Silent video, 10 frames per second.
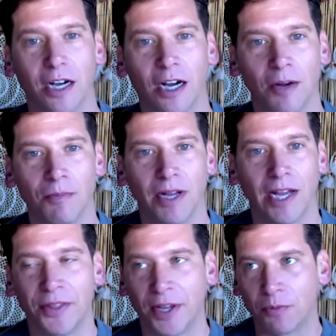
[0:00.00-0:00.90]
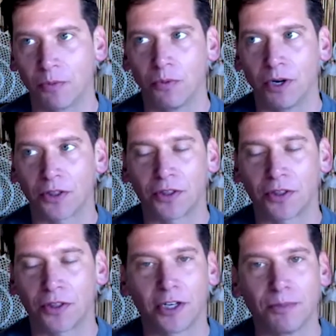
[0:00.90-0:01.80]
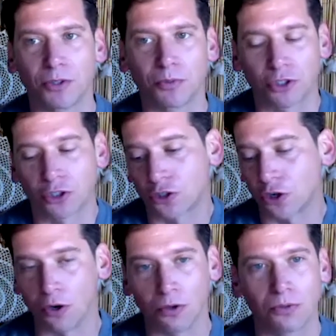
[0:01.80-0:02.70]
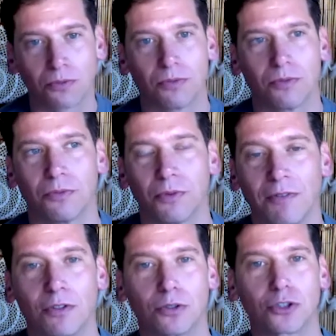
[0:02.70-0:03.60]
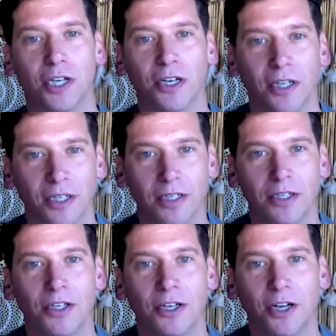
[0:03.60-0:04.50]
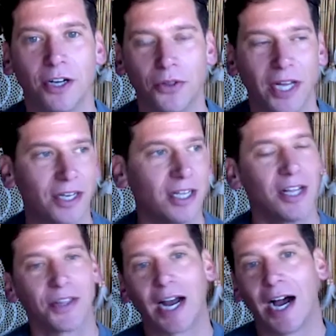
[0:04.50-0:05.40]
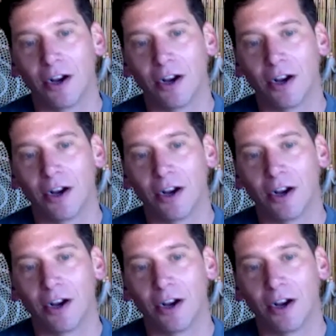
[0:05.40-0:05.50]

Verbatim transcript: Um, and then what Ethereum did was so revolutionary, you know, that that I